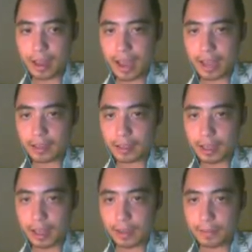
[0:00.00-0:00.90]
at
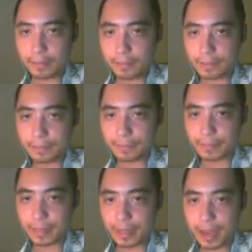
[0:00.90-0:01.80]
the
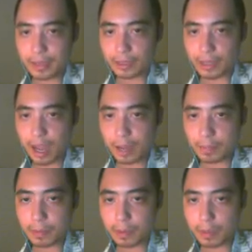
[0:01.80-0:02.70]
top,
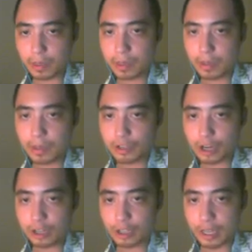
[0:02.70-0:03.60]

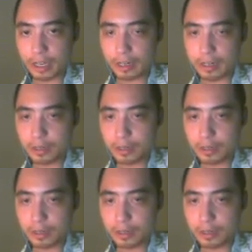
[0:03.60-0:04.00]
charge glide.